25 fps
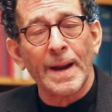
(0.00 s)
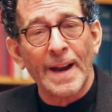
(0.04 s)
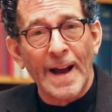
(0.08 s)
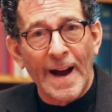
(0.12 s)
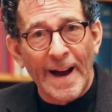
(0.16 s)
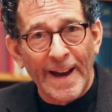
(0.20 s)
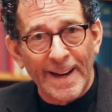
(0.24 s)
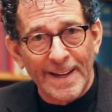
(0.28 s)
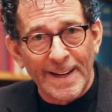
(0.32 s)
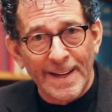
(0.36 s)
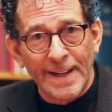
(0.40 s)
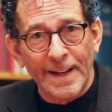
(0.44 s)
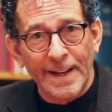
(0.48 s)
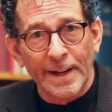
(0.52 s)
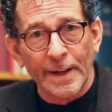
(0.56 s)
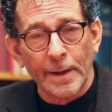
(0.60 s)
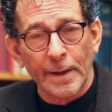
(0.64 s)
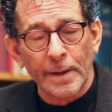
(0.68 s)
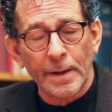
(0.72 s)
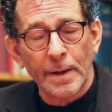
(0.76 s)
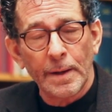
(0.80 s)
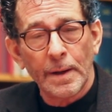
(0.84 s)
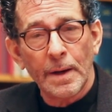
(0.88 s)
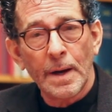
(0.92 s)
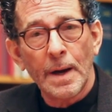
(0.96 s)
an idea.
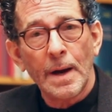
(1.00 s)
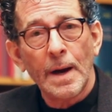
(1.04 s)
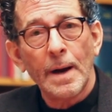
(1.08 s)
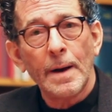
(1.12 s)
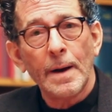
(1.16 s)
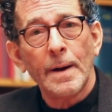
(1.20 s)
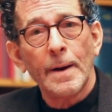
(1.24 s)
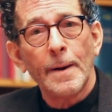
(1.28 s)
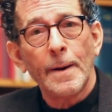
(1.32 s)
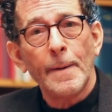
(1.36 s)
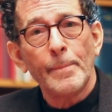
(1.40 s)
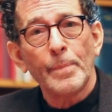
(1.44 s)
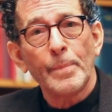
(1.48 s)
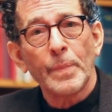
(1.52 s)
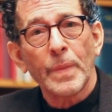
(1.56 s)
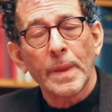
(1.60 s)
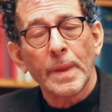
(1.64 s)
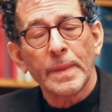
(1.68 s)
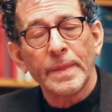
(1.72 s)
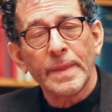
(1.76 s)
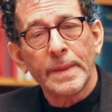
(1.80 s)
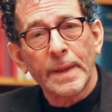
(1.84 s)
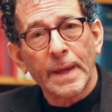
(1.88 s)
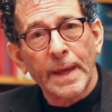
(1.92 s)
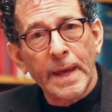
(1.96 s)

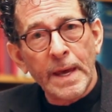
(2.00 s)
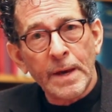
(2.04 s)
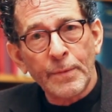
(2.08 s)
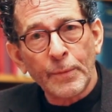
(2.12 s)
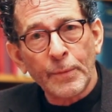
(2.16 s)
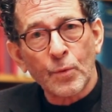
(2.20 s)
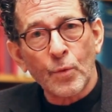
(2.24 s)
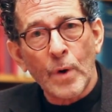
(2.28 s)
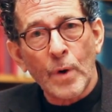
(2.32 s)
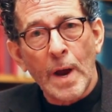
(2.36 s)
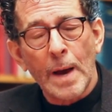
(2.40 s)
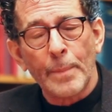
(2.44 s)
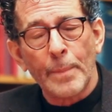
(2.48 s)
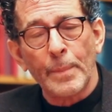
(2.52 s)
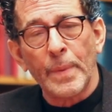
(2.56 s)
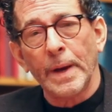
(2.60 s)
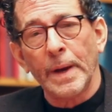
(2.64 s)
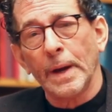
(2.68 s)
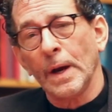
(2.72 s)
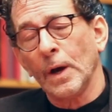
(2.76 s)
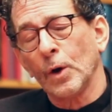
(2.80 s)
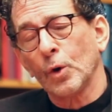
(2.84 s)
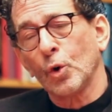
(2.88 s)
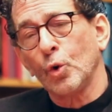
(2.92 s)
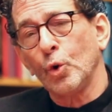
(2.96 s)
Gift
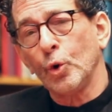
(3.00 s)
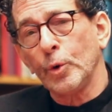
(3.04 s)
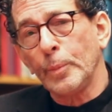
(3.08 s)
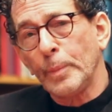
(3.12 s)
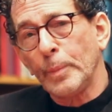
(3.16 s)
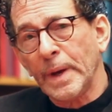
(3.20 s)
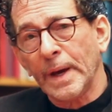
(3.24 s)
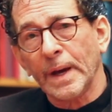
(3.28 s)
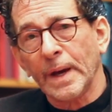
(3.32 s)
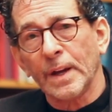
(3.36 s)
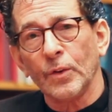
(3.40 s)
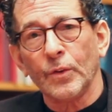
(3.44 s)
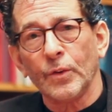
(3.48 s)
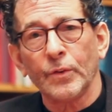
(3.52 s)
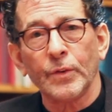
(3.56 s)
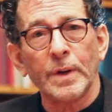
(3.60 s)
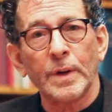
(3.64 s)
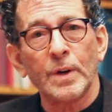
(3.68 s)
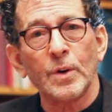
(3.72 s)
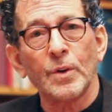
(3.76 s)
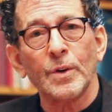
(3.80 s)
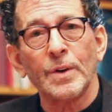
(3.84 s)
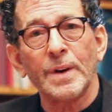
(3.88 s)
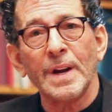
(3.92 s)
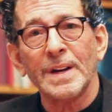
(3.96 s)
wrapping could be
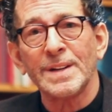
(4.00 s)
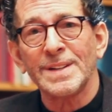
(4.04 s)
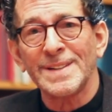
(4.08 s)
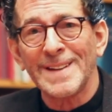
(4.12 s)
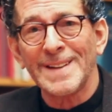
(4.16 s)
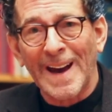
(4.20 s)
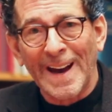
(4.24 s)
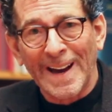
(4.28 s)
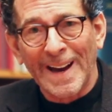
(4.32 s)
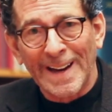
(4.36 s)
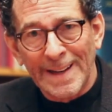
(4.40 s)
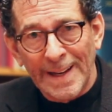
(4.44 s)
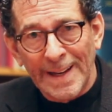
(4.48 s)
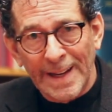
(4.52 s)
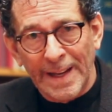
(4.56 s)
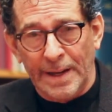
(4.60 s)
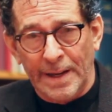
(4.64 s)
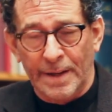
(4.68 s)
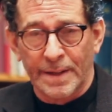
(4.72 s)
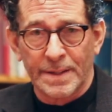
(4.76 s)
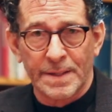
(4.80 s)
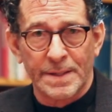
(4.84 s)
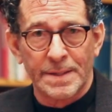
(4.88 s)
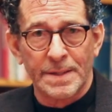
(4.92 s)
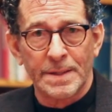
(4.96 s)
considered
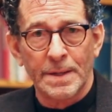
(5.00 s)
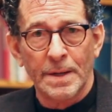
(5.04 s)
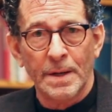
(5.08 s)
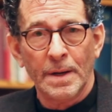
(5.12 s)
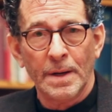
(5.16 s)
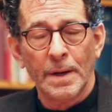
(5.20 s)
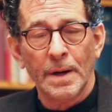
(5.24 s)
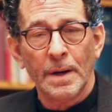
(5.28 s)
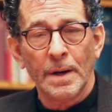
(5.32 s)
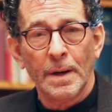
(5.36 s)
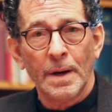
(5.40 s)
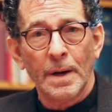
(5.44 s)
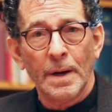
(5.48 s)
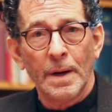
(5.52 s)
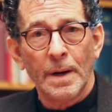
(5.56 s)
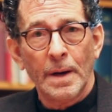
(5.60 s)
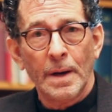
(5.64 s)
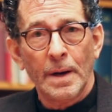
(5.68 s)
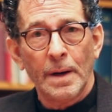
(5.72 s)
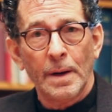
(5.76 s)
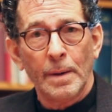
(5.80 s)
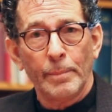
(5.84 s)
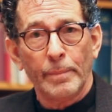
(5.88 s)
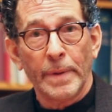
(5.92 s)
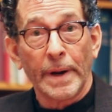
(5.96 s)
techniques,
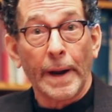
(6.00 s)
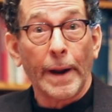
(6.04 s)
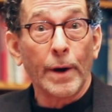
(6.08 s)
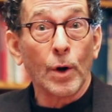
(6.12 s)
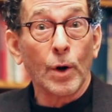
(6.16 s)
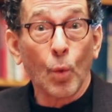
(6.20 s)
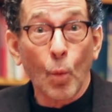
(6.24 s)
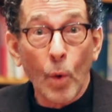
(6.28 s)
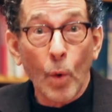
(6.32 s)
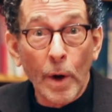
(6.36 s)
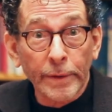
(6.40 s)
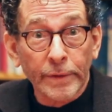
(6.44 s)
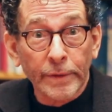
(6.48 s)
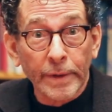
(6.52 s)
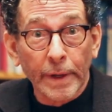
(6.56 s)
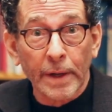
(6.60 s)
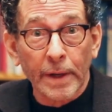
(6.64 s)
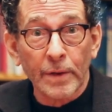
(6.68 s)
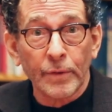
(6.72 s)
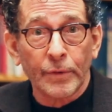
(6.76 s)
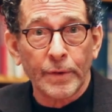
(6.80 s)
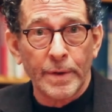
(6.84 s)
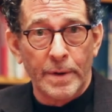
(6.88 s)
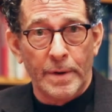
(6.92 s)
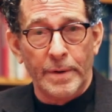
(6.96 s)
but I don't want to
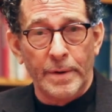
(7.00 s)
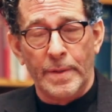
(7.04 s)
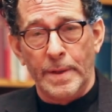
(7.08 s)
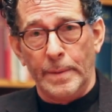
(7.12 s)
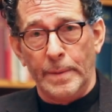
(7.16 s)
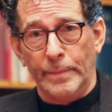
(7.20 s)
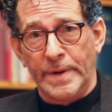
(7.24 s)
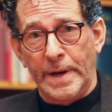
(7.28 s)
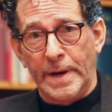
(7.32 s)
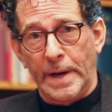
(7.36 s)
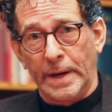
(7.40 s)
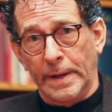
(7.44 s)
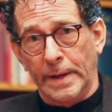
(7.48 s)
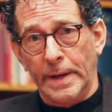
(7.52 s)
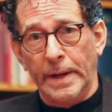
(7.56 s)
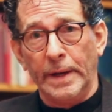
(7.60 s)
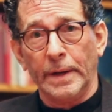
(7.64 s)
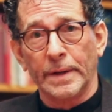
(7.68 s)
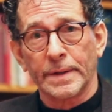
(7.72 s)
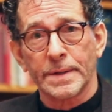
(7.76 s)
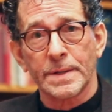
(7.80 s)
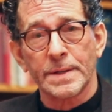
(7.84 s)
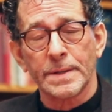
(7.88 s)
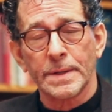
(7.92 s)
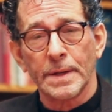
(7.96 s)
consider them
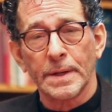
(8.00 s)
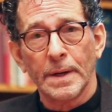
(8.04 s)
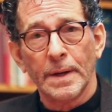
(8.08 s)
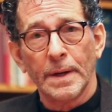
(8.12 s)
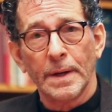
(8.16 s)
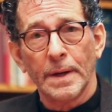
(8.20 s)
techniques.